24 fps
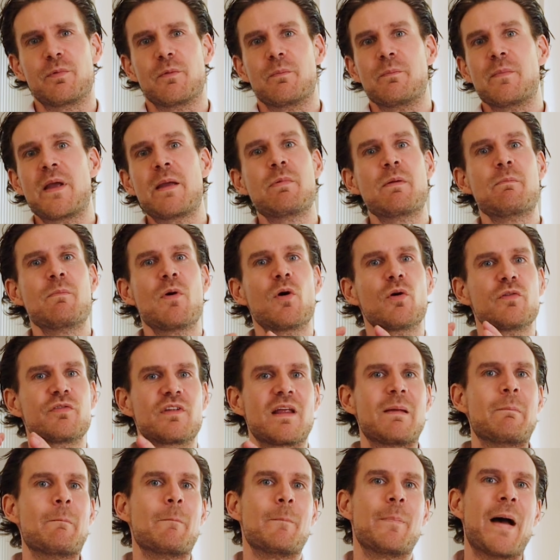but maybe
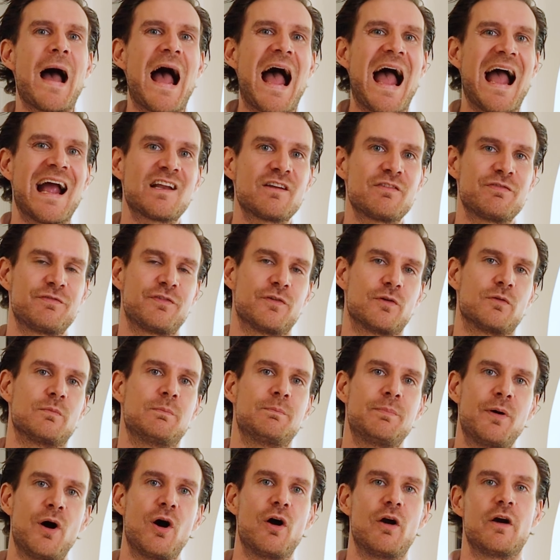most
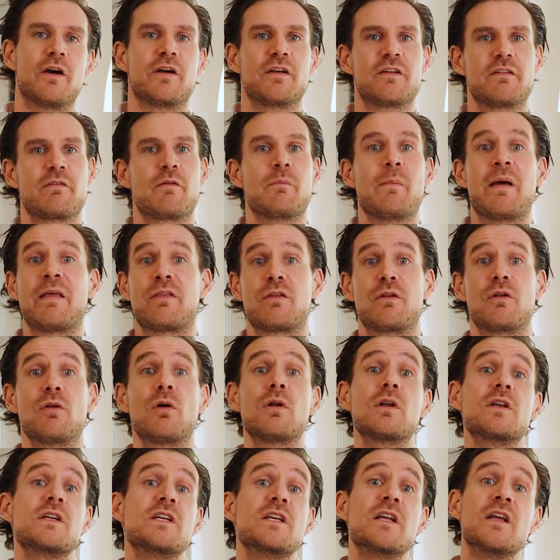impactful part of the
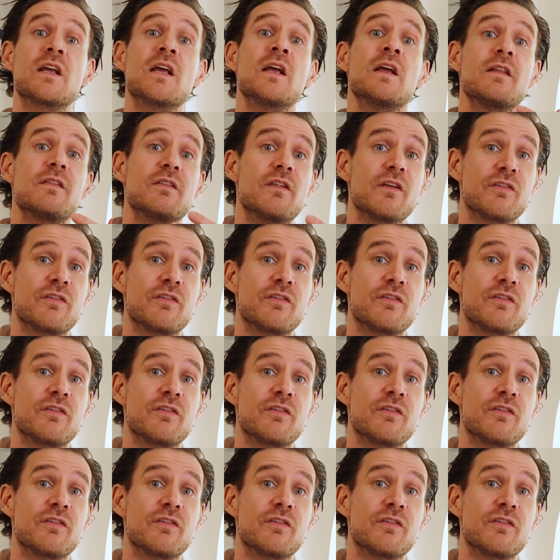methodology